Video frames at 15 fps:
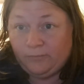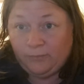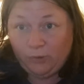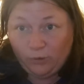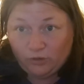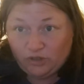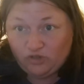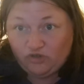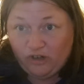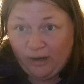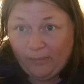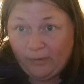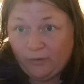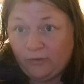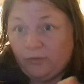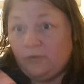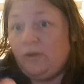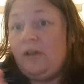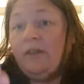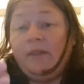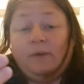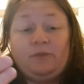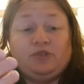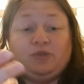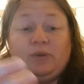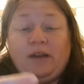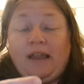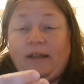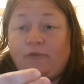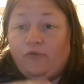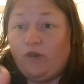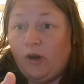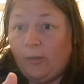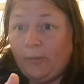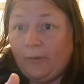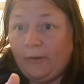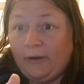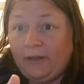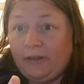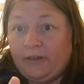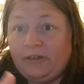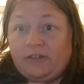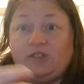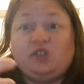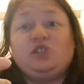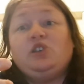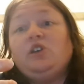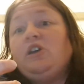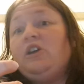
causing trouble. They were doing, robberies,